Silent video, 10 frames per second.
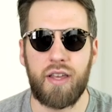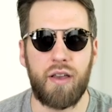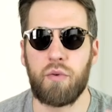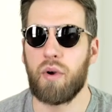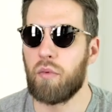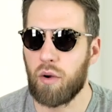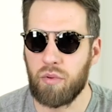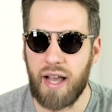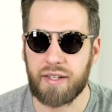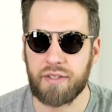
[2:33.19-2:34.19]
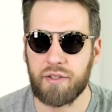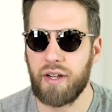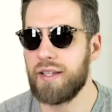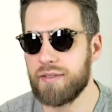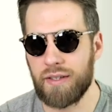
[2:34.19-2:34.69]
If you wear more blacks and
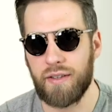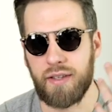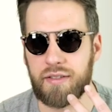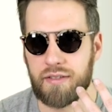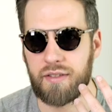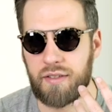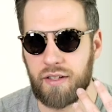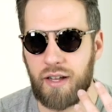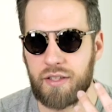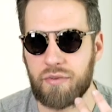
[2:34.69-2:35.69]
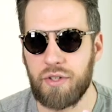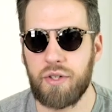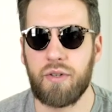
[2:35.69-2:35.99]
grays, this is the sunglass for